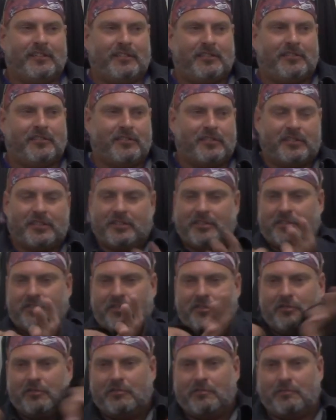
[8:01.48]
took his
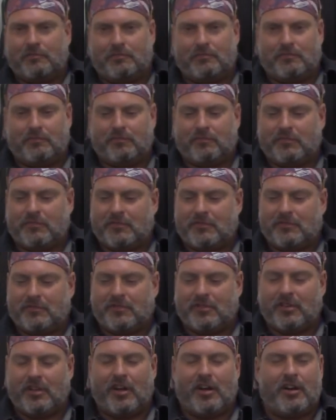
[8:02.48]
two
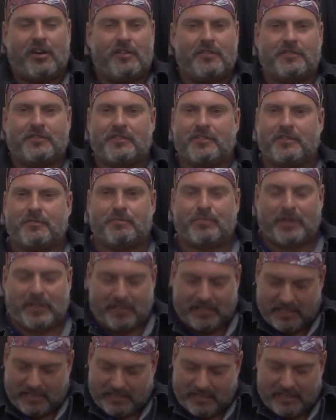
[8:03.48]
claws and
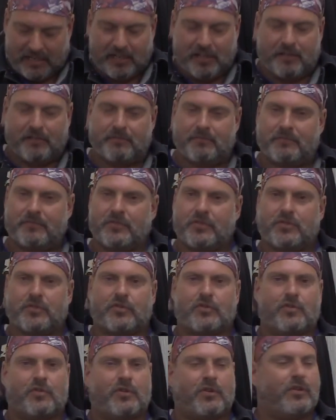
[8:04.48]
spread that damn
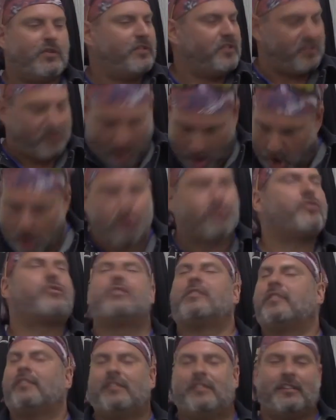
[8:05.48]
squirrel and just,
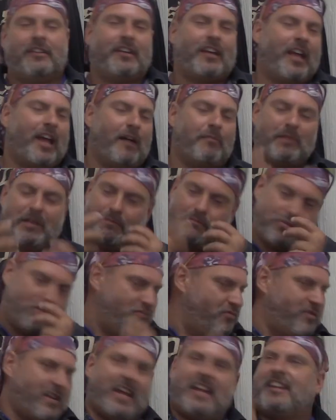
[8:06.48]
I mean,
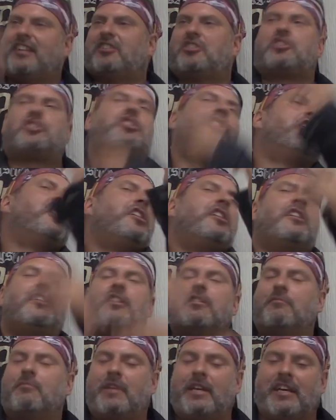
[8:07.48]
pulled out a
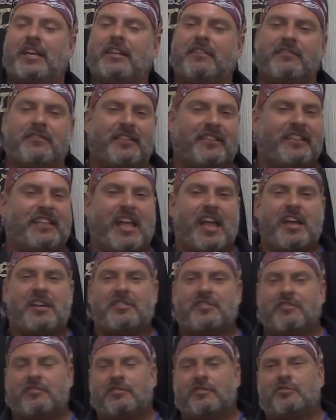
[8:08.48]
chunk, man. It's
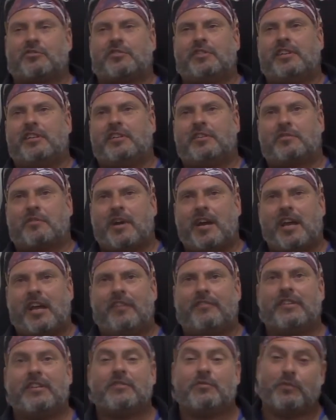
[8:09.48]
National
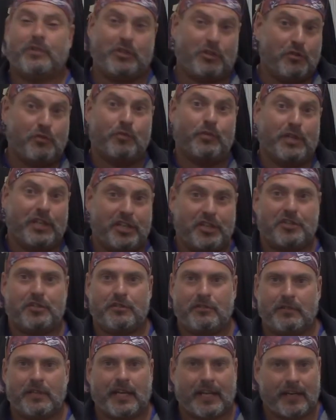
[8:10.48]
Geographic. It's when you wish
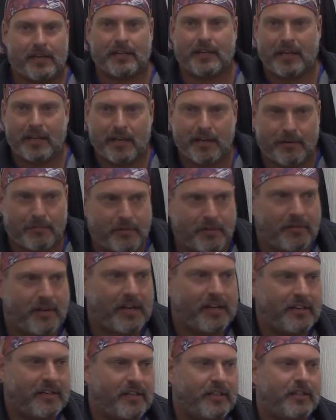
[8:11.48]
you had a camera
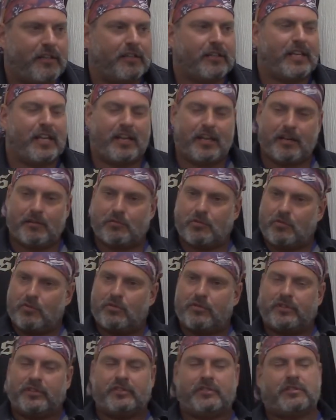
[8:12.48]
right there, a
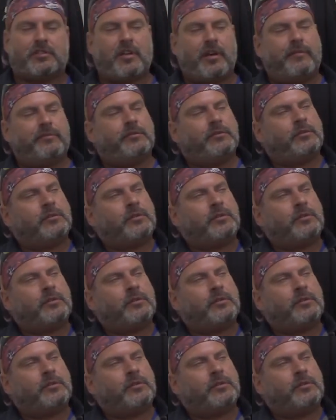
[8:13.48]
camcorder or something.